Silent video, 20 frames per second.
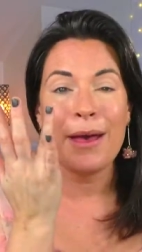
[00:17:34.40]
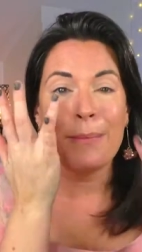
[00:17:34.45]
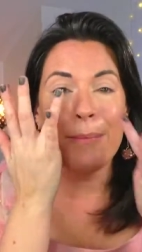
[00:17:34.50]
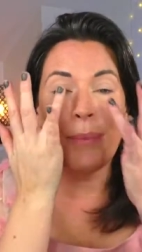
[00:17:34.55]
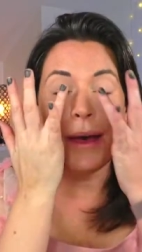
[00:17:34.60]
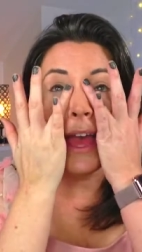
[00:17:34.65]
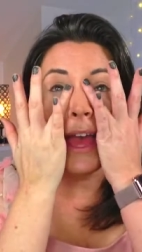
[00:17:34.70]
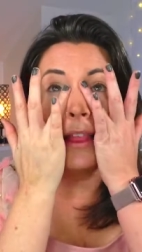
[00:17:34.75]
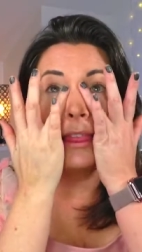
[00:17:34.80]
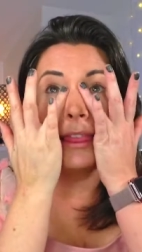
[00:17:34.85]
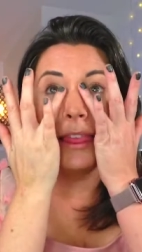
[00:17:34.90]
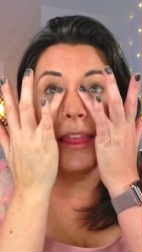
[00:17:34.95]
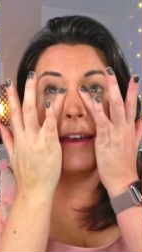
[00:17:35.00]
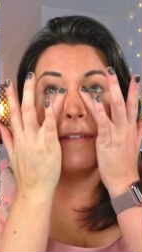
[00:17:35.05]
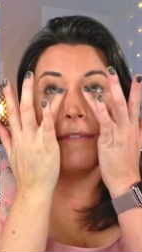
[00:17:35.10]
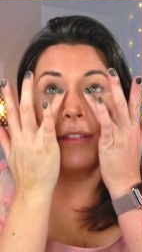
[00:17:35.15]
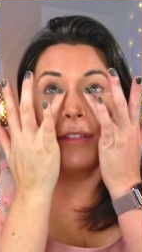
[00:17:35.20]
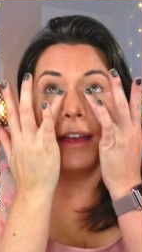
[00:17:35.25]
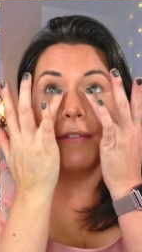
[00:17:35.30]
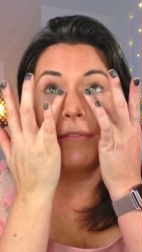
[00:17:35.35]
But I
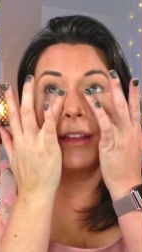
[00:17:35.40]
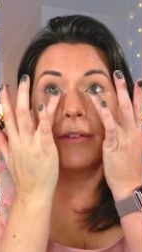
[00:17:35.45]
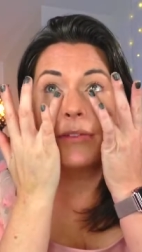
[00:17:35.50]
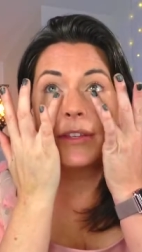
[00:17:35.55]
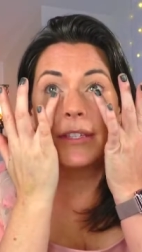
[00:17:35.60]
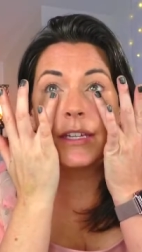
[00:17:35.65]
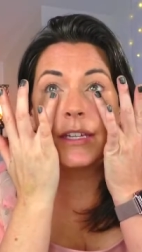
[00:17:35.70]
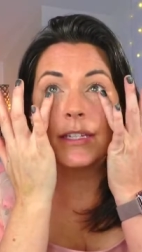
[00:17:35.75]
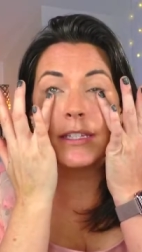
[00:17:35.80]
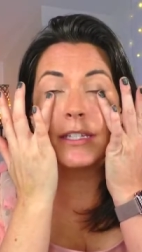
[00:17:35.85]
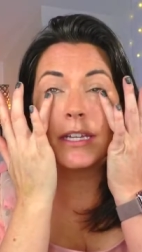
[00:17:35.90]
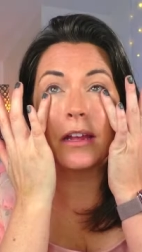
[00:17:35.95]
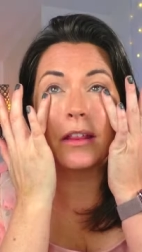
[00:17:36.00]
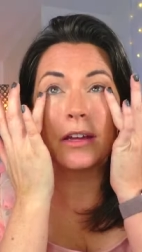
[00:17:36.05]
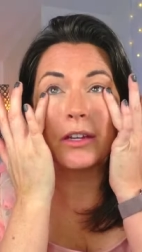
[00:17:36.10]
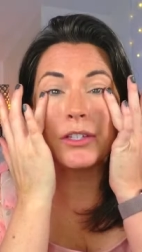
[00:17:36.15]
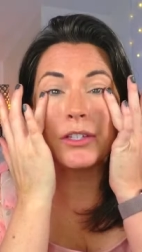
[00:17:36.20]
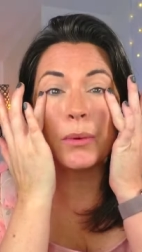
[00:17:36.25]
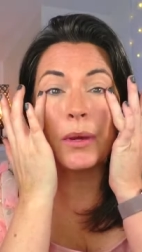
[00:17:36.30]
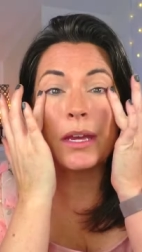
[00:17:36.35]
love, love, love this
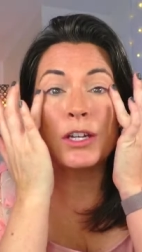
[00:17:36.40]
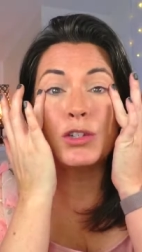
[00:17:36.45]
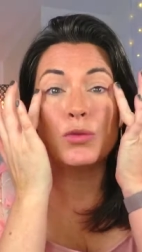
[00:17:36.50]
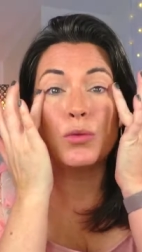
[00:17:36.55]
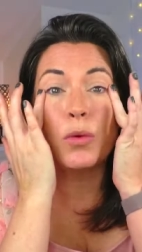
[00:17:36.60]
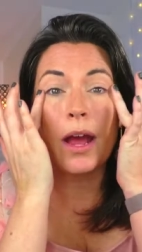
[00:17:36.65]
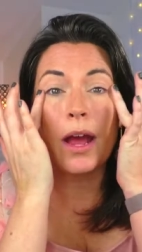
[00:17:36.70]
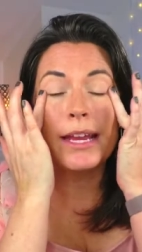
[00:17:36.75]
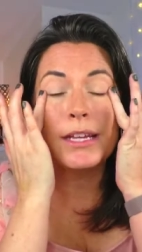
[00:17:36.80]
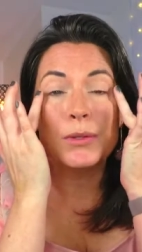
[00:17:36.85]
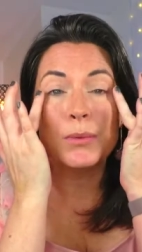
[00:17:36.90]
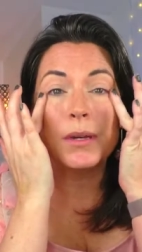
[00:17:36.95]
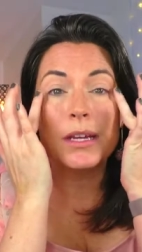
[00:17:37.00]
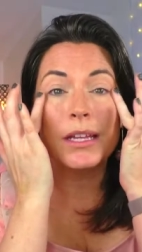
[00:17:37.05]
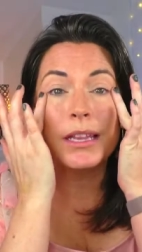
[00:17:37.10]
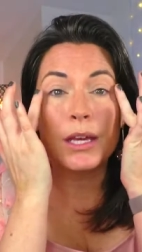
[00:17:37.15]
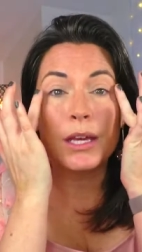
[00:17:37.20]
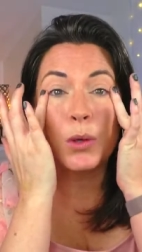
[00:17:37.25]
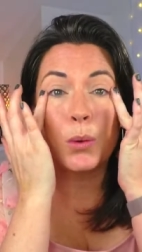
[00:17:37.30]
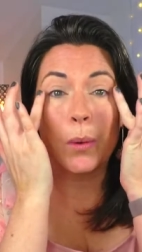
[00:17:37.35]
concealer. So it dries
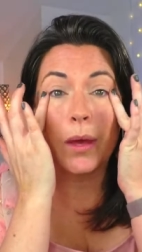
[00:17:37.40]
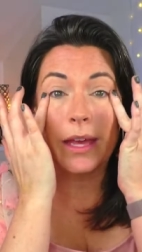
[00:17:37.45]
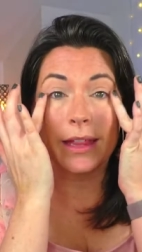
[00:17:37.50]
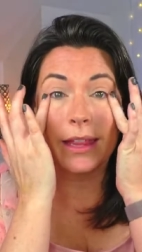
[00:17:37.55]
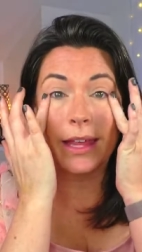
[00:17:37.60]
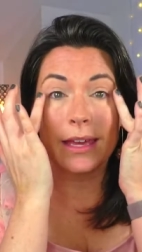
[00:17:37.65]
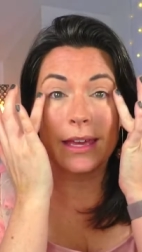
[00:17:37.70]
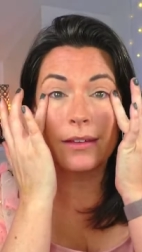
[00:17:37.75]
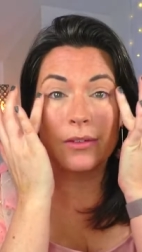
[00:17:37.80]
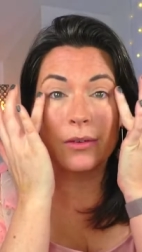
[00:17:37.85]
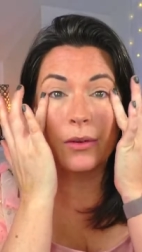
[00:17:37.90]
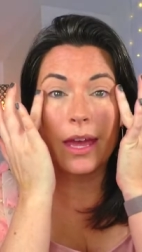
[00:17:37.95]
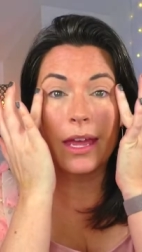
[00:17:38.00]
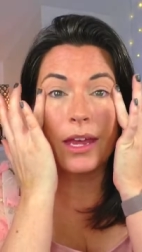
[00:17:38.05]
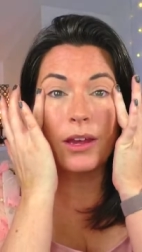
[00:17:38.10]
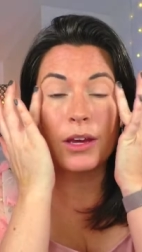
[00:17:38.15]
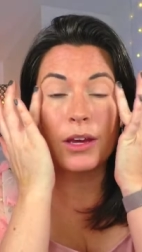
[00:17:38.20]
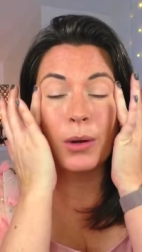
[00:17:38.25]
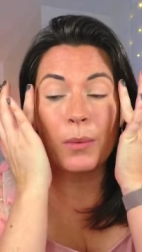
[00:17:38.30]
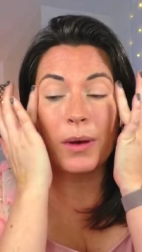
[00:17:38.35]
really quickly, okay?
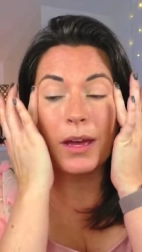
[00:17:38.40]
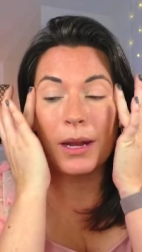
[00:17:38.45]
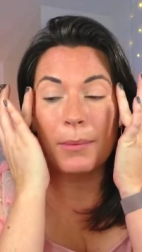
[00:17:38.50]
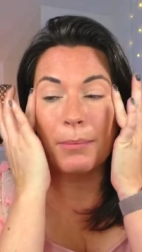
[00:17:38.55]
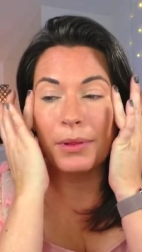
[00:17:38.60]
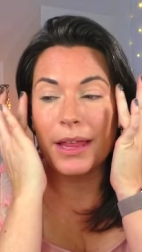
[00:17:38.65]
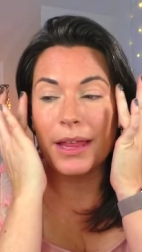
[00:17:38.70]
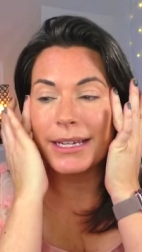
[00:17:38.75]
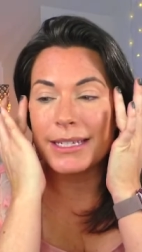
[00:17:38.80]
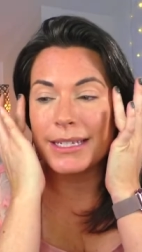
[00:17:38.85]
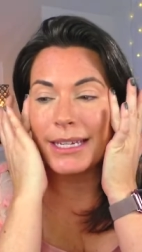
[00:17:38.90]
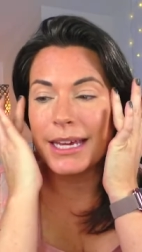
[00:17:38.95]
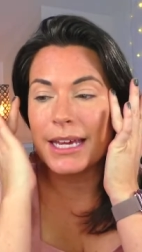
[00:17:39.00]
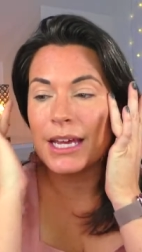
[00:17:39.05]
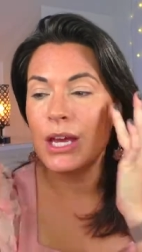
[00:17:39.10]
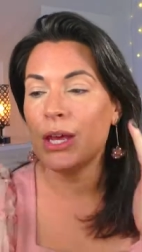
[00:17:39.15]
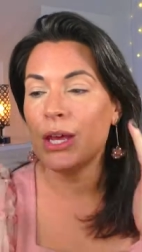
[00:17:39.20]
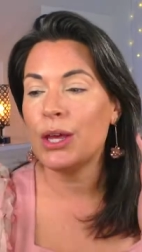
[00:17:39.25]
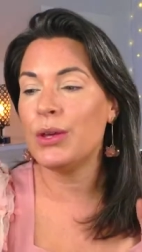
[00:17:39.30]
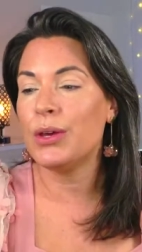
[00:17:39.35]
You're gonna wanna blend it.
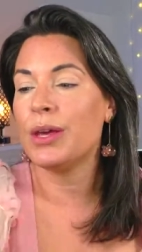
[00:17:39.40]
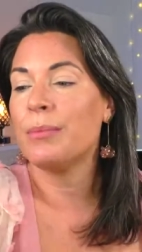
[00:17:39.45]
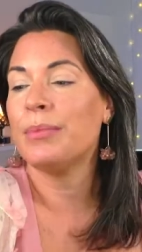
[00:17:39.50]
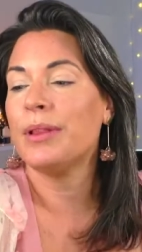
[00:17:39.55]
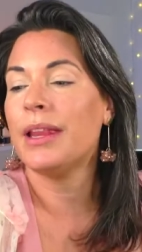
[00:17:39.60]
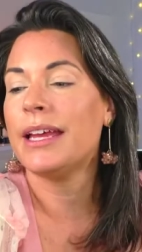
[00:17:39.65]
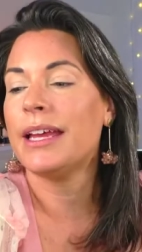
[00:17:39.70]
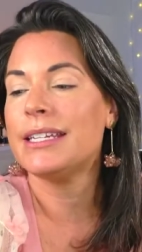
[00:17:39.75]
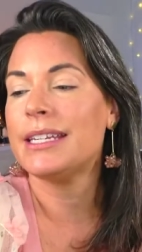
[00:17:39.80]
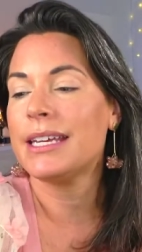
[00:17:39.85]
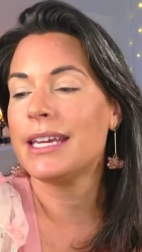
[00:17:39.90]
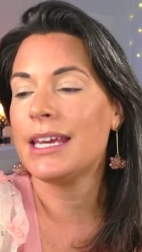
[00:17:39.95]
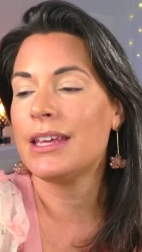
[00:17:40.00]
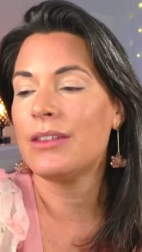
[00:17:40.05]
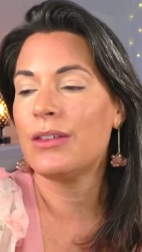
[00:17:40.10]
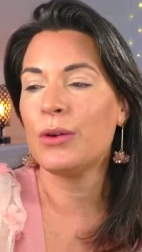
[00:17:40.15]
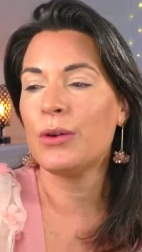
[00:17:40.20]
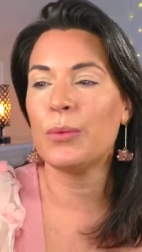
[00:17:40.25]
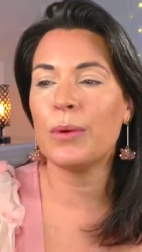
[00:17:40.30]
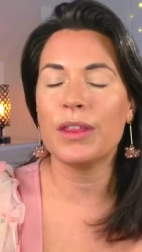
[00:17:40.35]
You can blend it
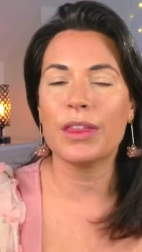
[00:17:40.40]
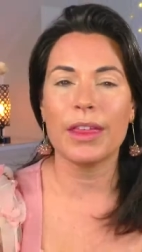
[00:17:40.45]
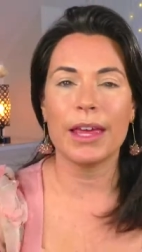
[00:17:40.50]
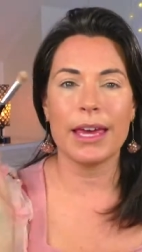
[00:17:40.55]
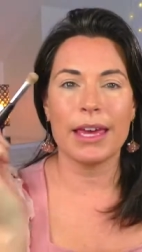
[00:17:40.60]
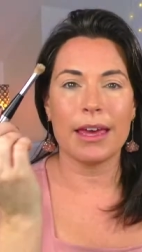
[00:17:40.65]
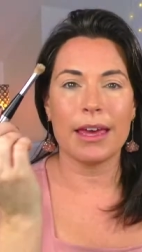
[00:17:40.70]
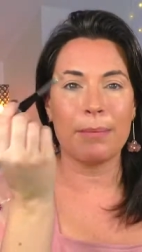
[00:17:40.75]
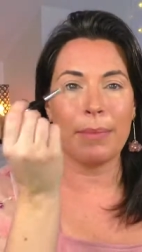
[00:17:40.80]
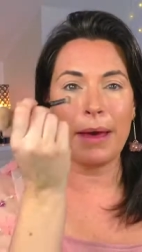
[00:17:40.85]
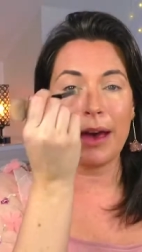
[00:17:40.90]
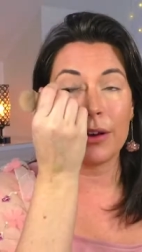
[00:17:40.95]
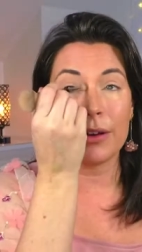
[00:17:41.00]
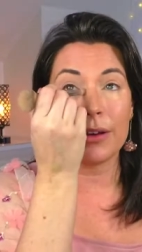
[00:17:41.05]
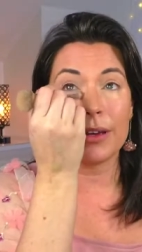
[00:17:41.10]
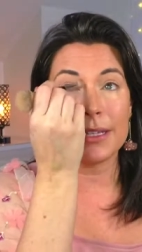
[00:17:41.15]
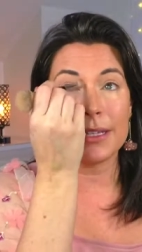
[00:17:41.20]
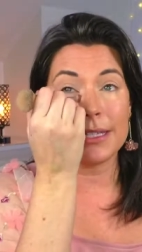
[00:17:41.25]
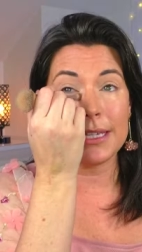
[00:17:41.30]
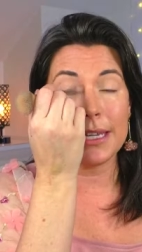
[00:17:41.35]
either with like a powder
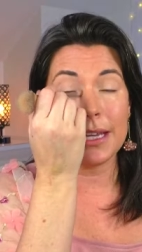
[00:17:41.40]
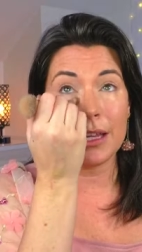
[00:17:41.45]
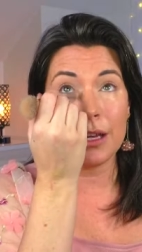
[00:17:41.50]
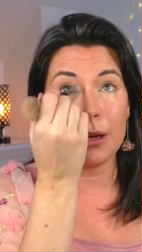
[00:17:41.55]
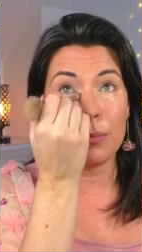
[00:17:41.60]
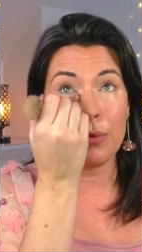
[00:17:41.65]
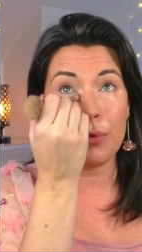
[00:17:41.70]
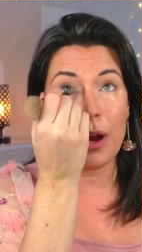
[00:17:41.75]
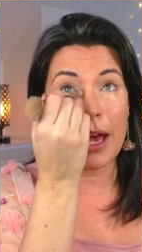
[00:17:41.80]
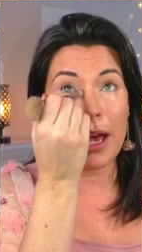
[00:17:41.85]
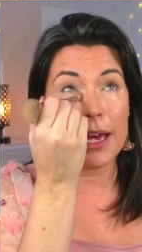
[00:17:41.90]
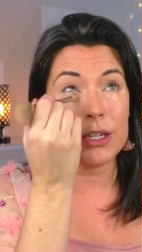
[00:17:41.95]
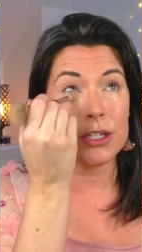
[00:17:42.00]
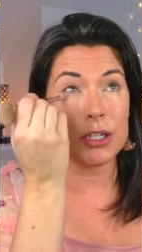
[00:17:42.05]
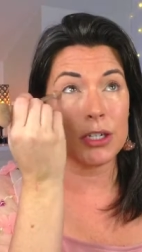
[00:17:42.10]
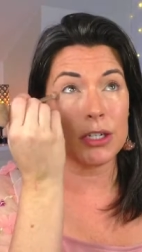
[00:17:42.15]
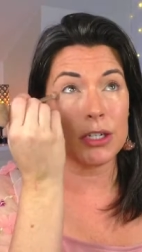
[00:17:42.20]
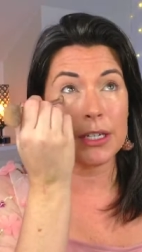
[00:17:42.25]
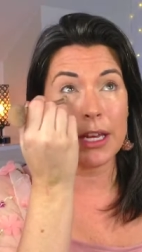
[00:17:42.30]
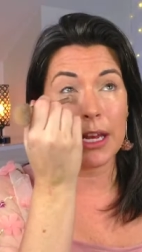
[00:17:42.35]
concealer brush
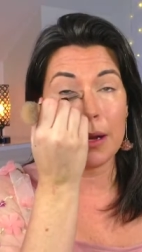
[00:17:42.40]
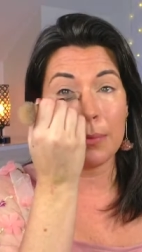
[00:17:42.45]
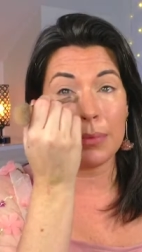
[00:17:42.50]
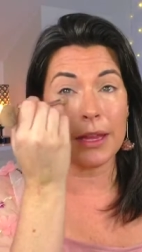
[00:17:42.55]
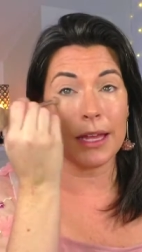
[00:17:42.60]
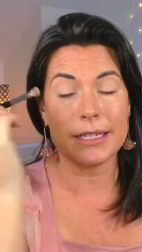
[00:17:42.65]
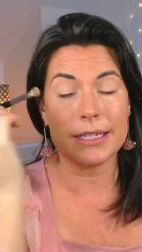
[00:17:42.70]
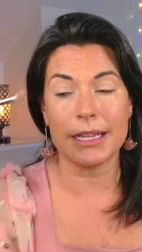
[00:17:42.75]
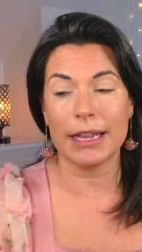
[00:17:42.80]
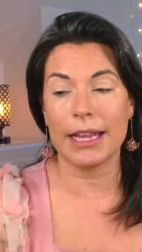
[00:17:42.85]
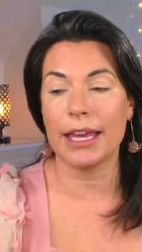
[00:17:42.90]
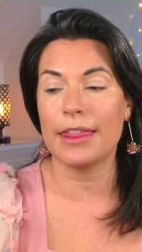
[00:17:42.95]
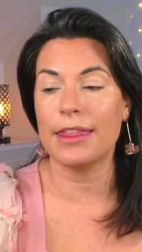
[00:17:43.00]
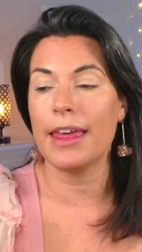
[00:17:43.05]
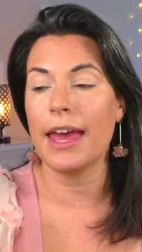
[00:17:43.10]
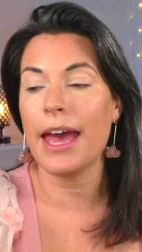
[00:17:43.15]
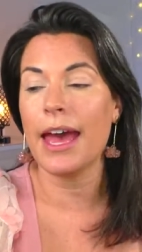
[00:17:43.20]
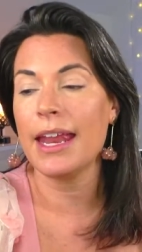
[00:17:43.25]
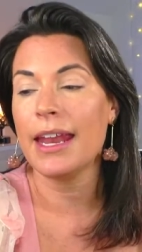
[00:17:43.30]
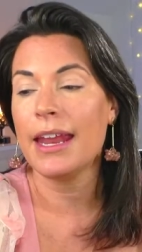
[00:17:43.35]
and just kind of blend it like
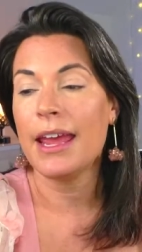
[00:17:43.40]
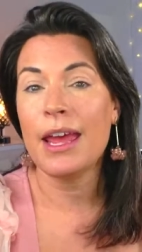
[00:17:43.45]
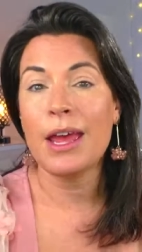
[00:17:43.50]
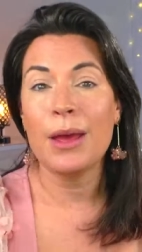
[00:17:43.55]
that.